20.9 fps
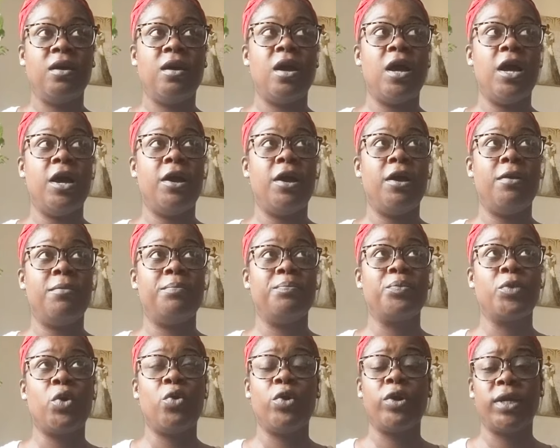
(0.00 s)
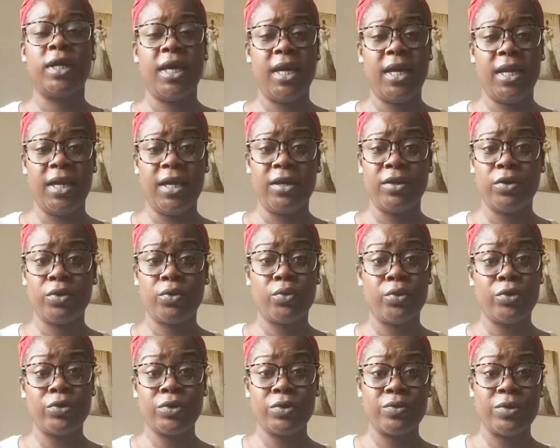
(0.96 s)
organic
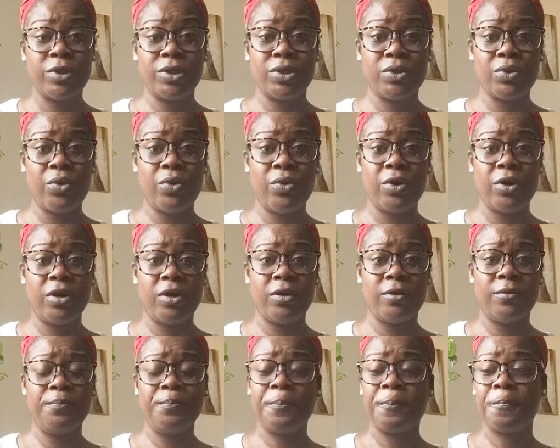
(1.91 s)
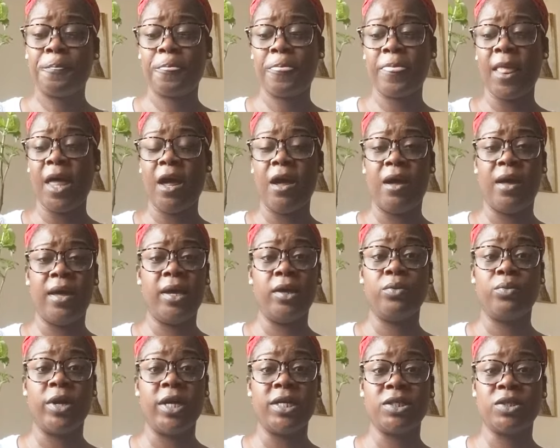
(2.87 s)
grocery store
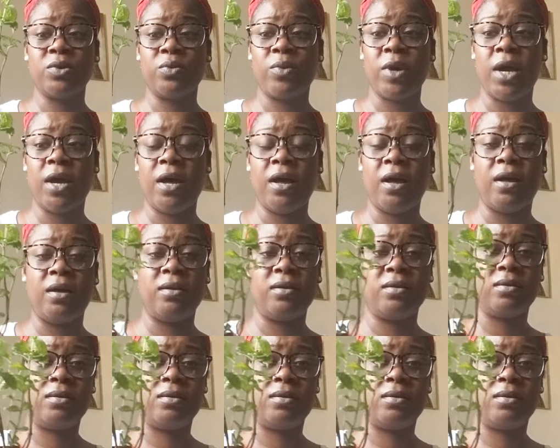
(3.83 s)
and restaurant,